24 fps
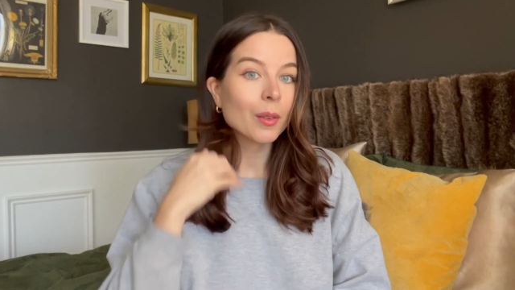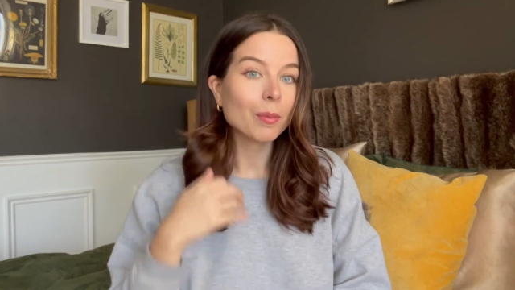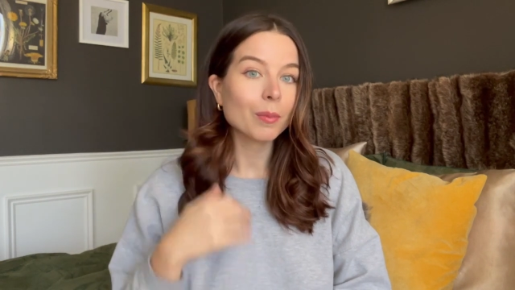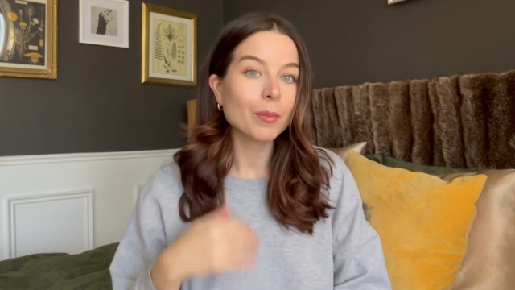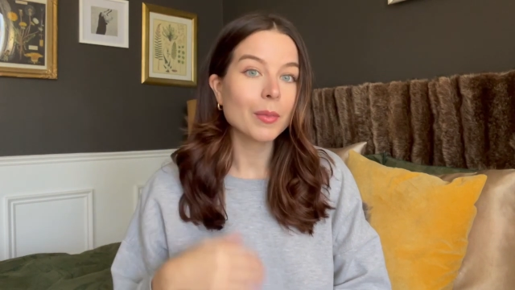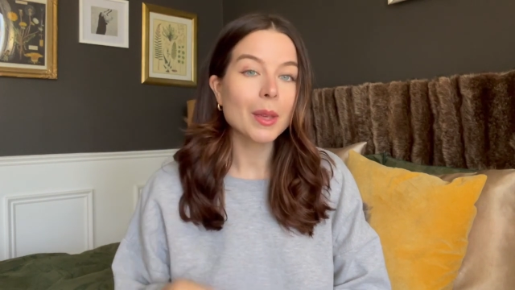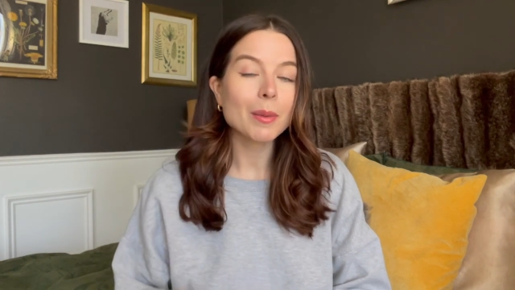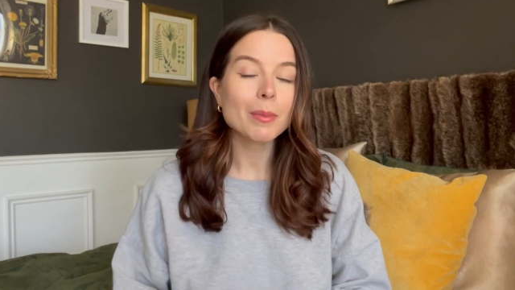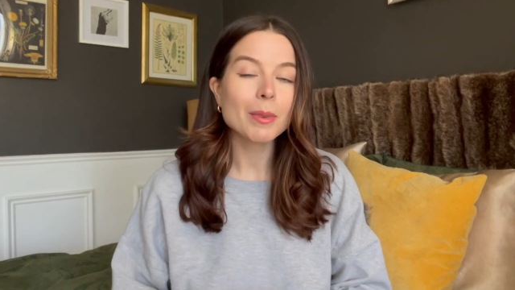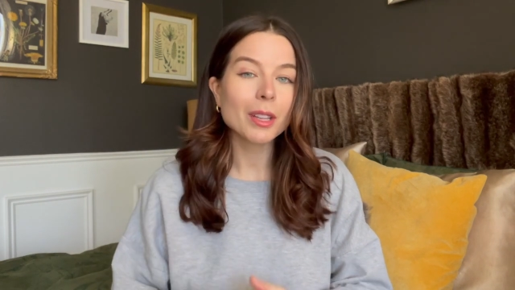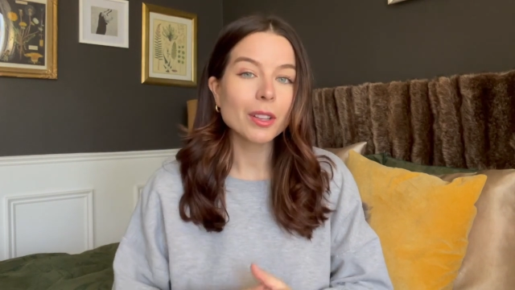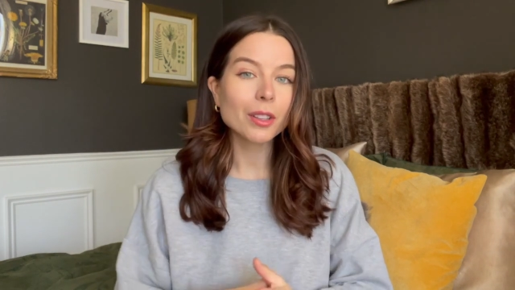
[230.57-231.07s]

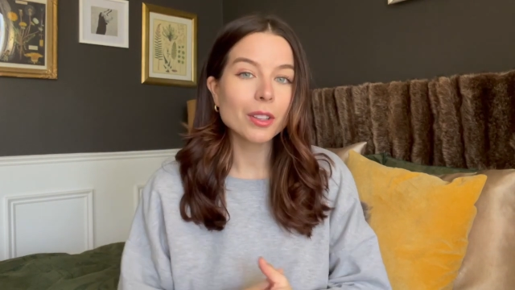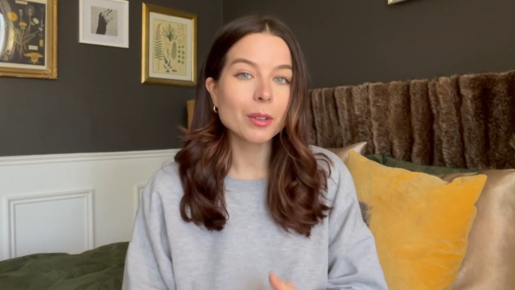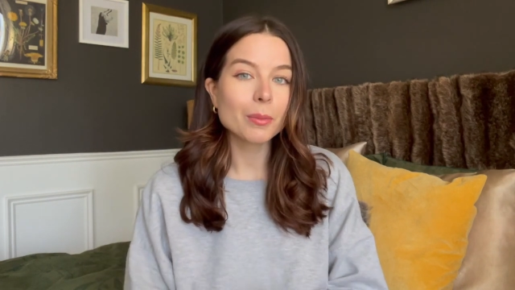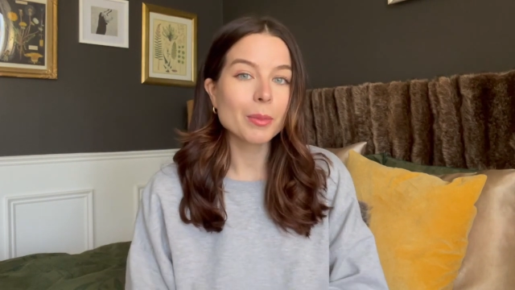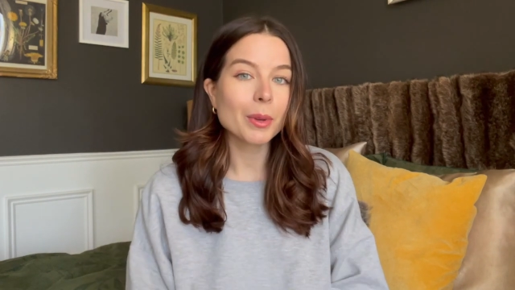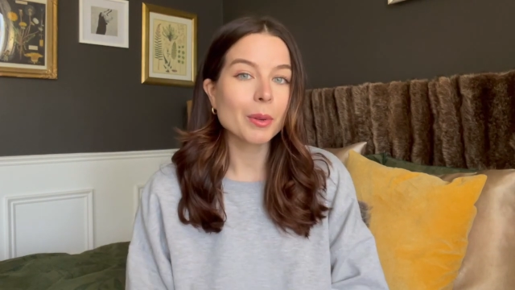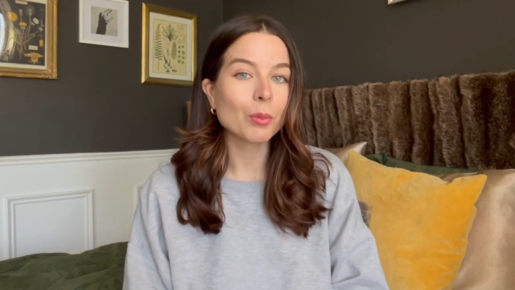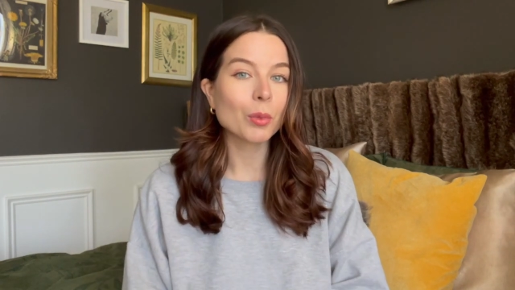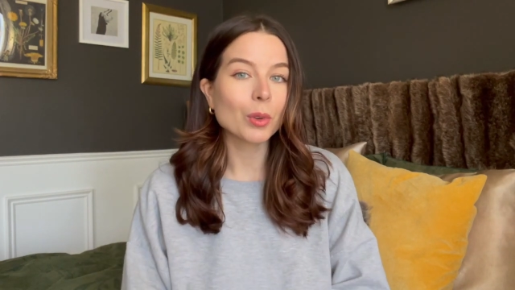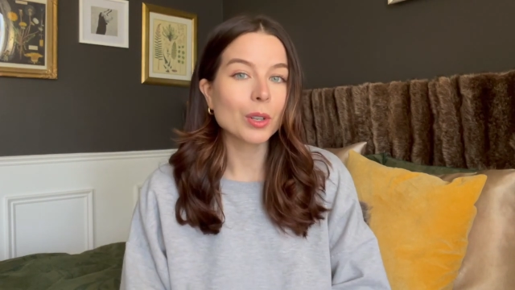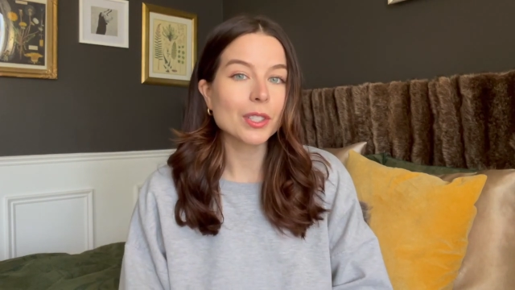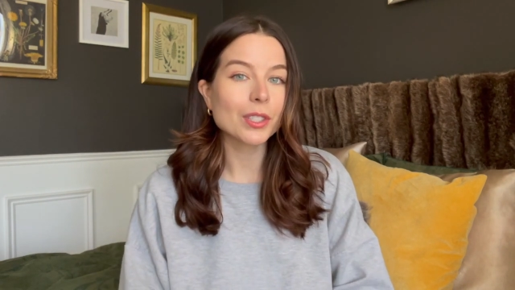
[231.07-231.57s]
maybe a little
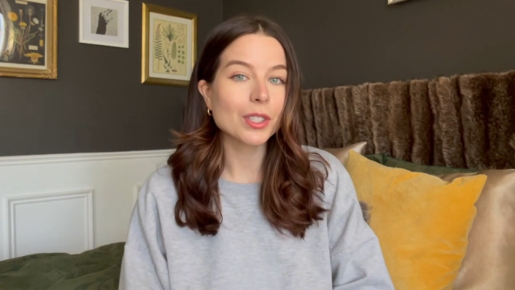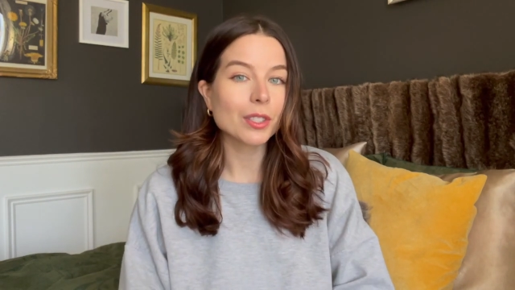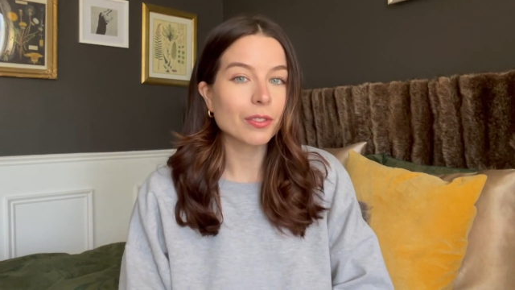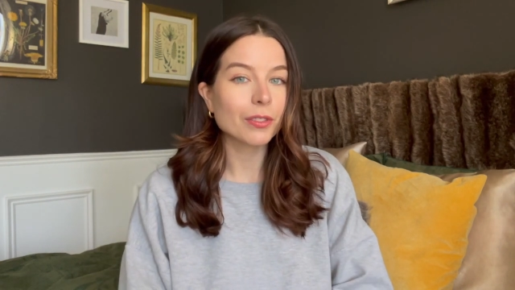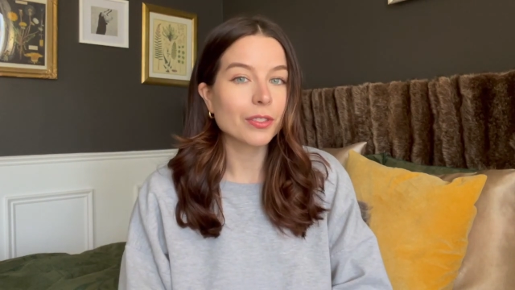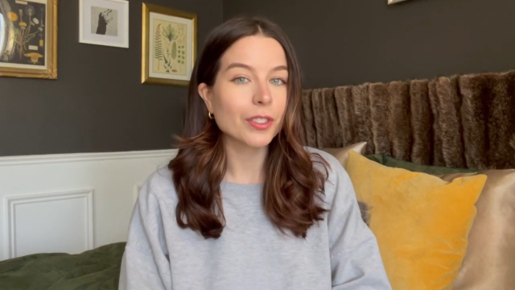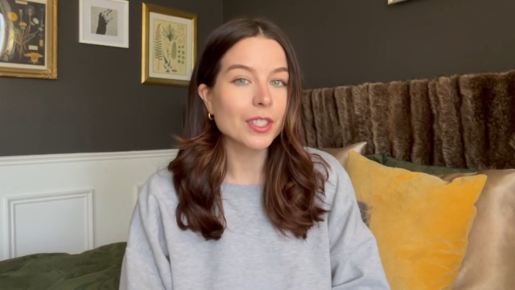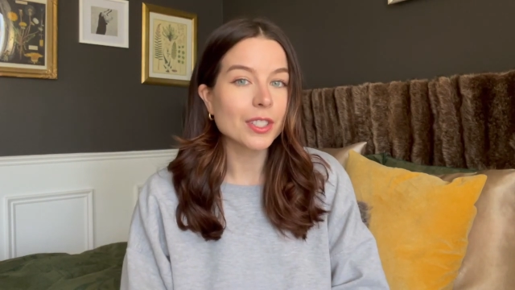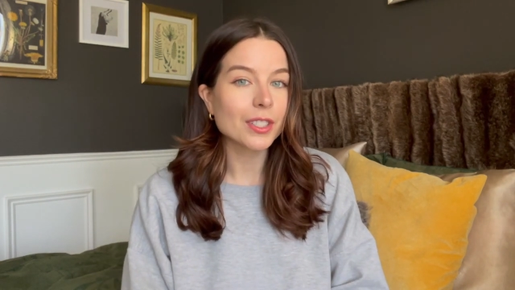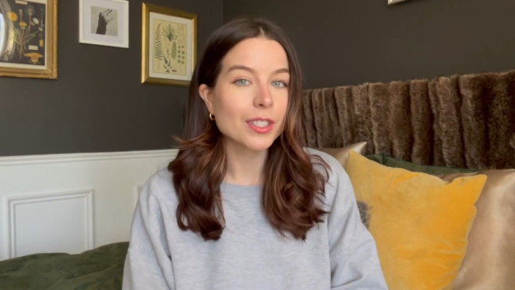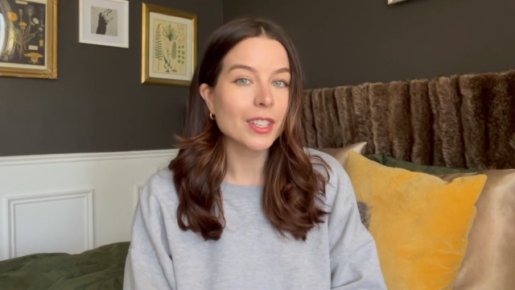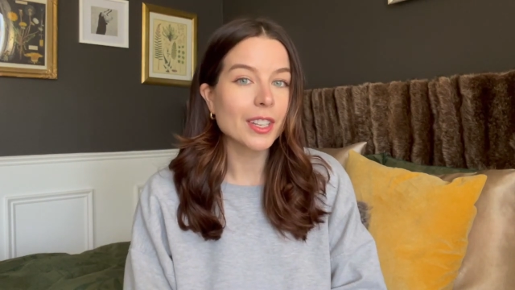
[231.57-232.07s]
bit more
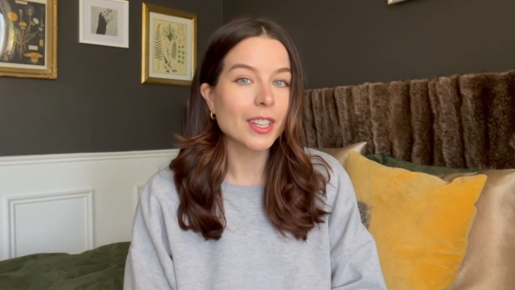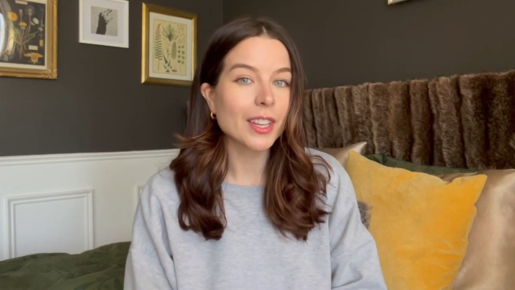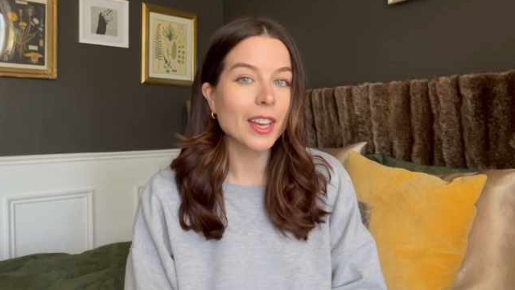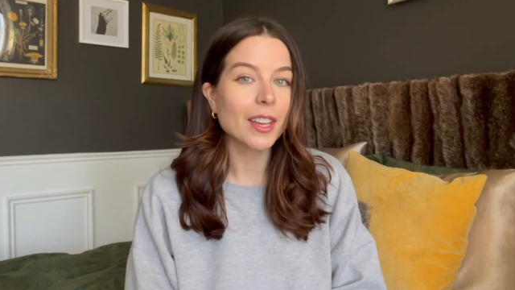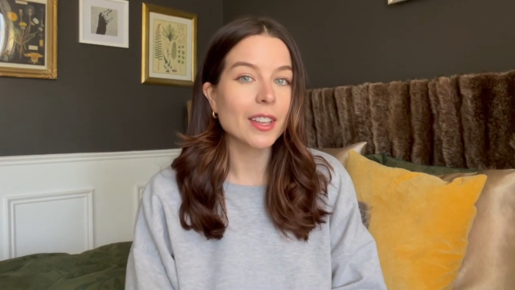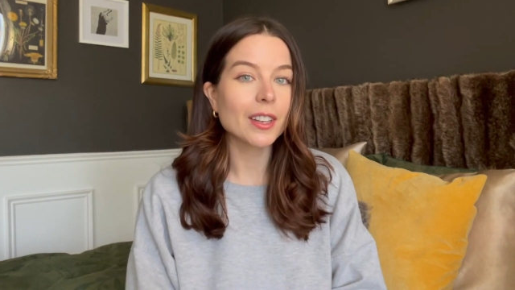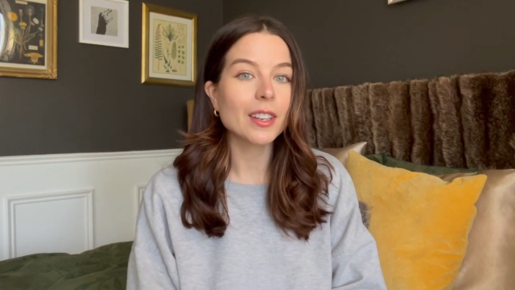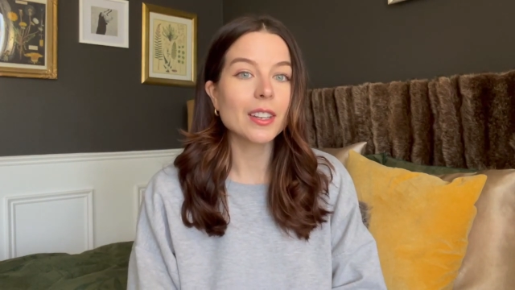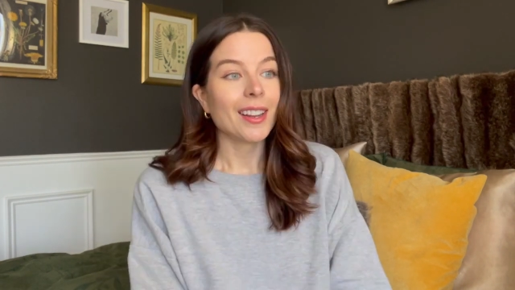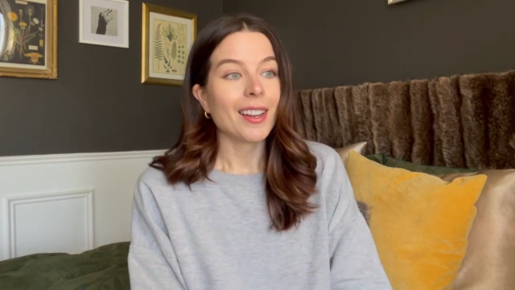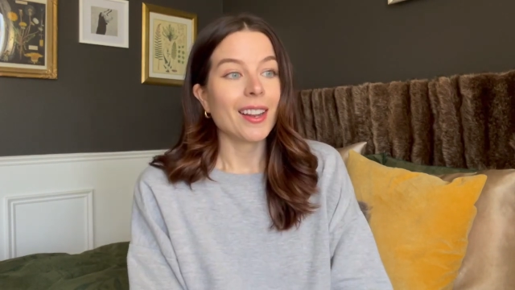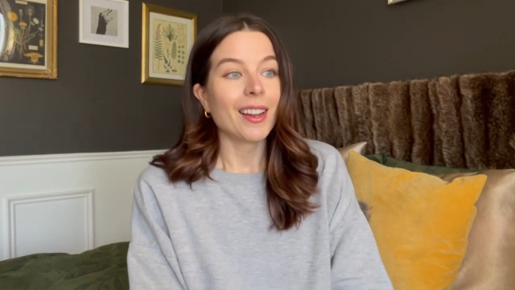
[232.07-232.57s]

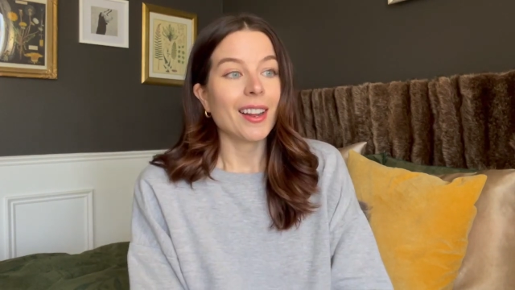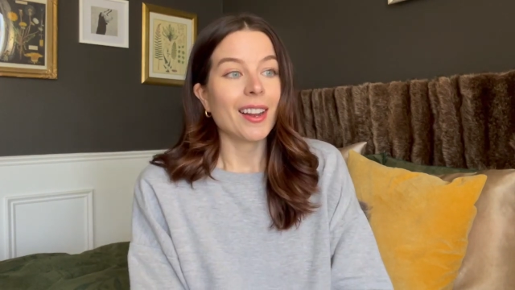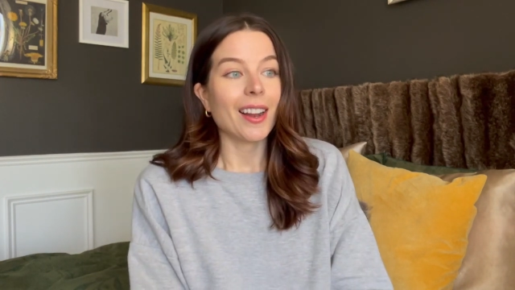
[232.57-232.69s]
sophisticated.